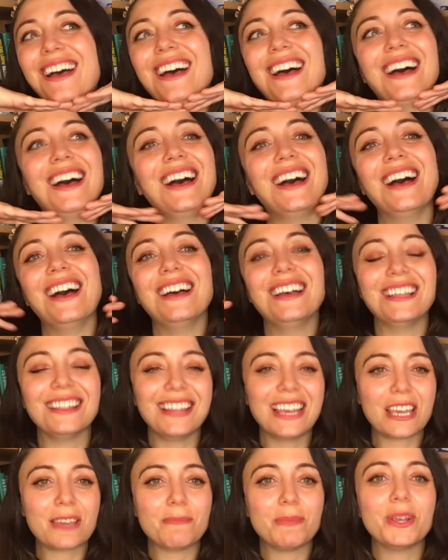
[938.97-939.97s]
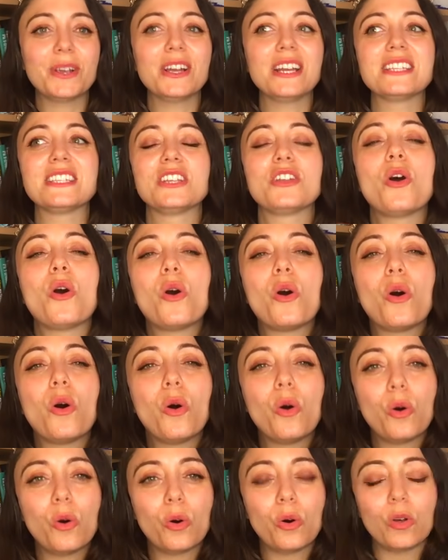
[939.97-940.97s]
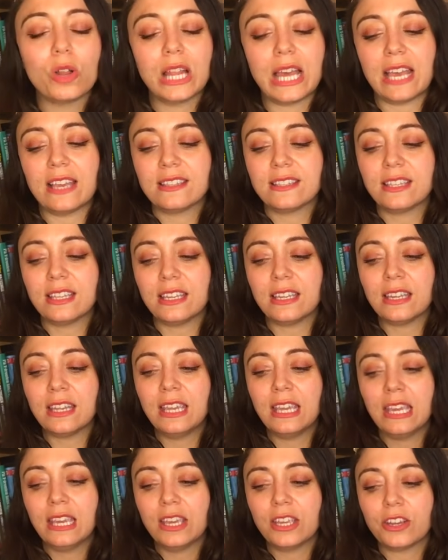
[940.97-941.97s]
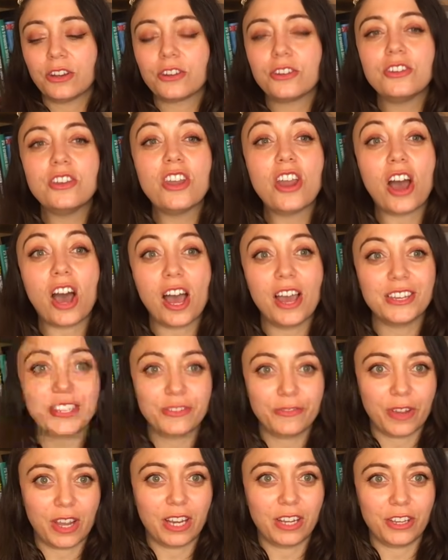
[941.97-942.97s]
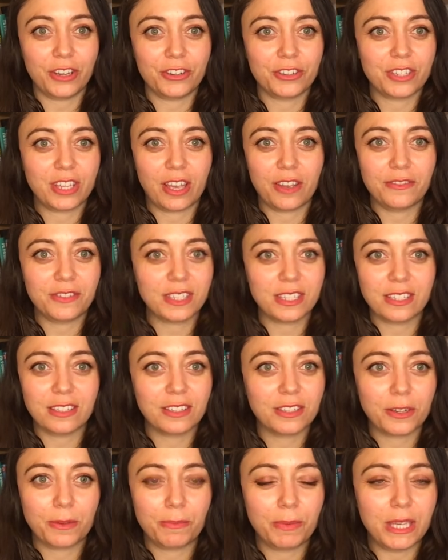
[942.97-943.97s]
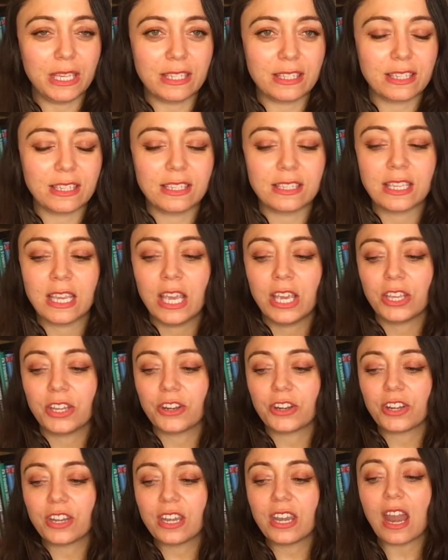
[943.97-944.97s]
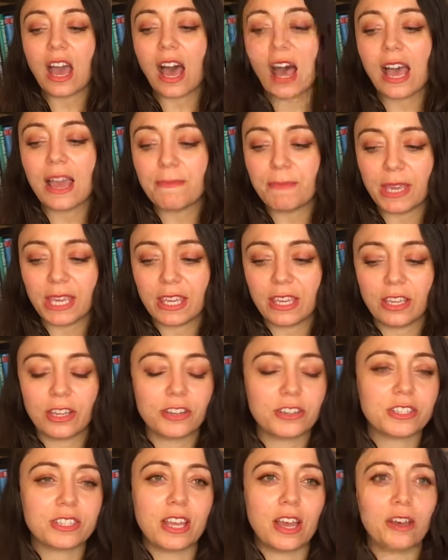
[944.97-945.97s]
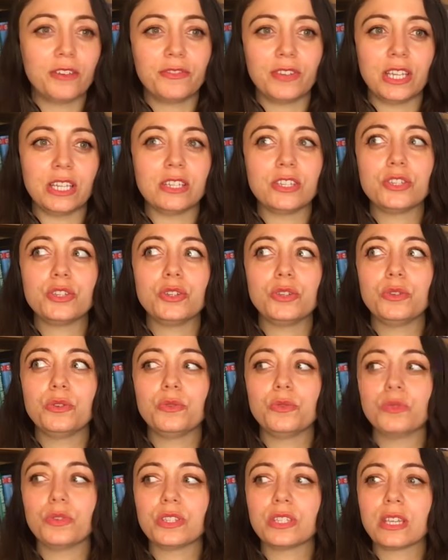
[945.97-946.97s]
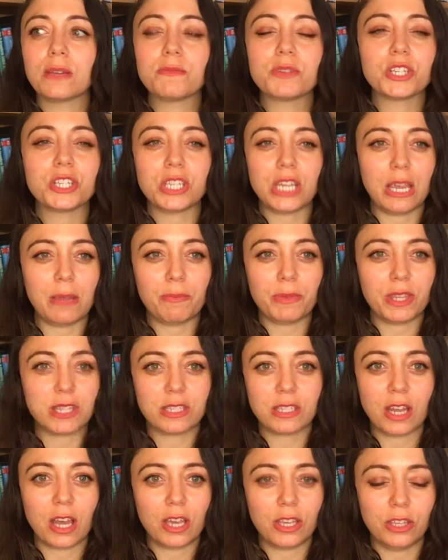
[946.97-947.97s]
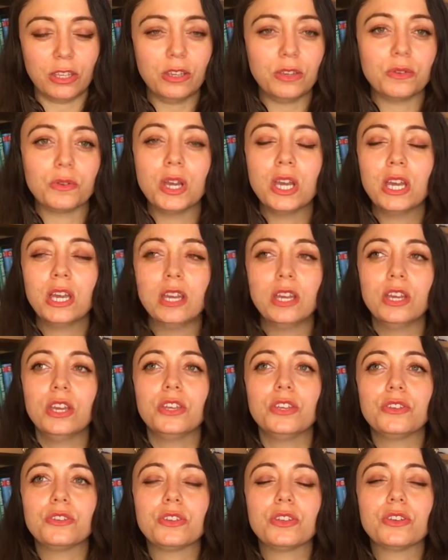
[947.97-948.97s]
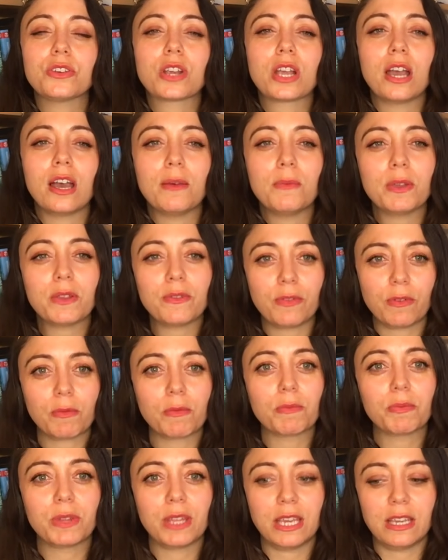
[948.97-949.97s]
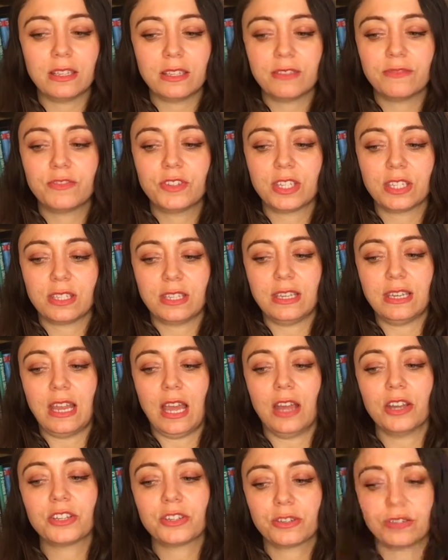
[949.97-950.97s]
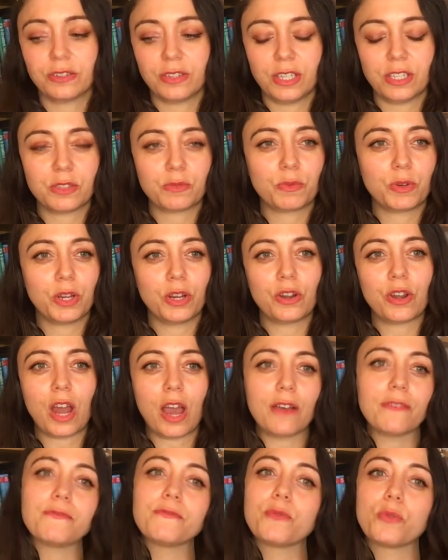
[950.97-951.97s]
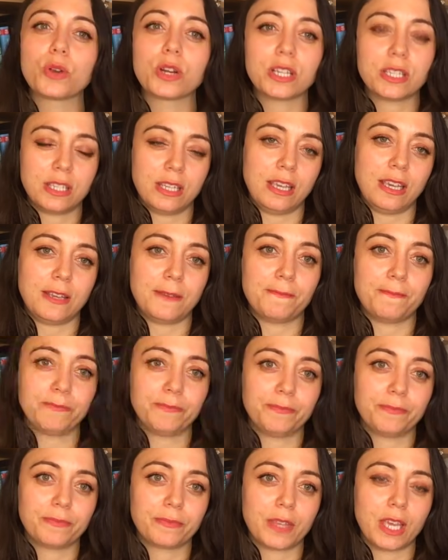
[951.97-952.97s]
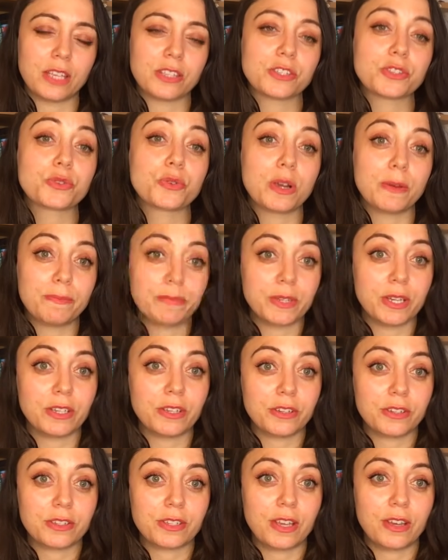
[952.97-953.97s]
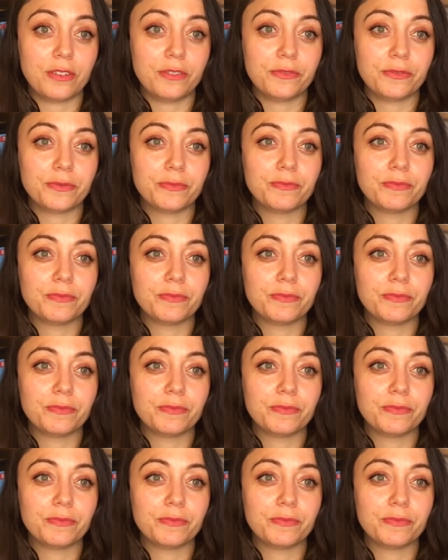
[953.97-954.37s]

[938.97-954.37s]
like pure as in whole, as in you're not dividing yourselves into little pieces. You're not making yourself into some shape that's not you. You're coming from a place of just naturalness where you're not forcing a script on yourself.